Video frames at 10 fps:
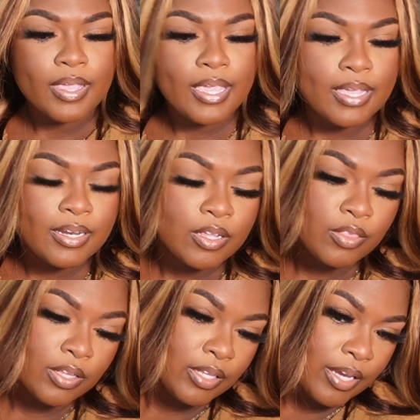And
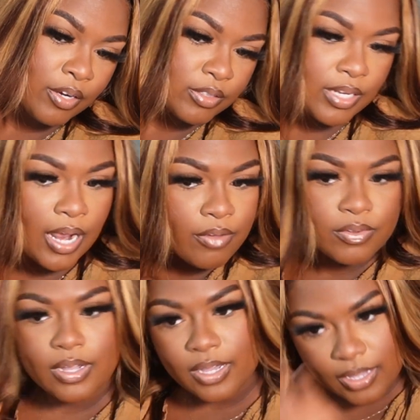the layers that I've
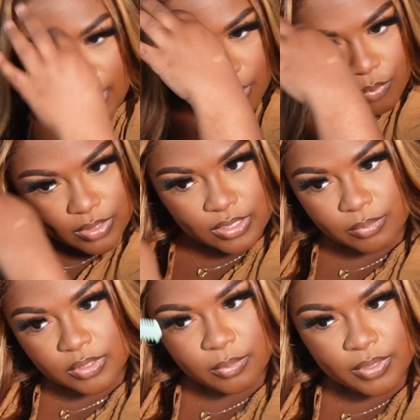cut, I want
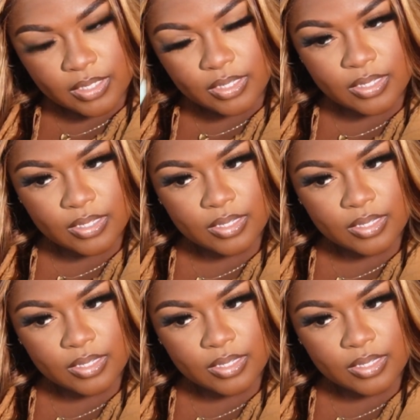the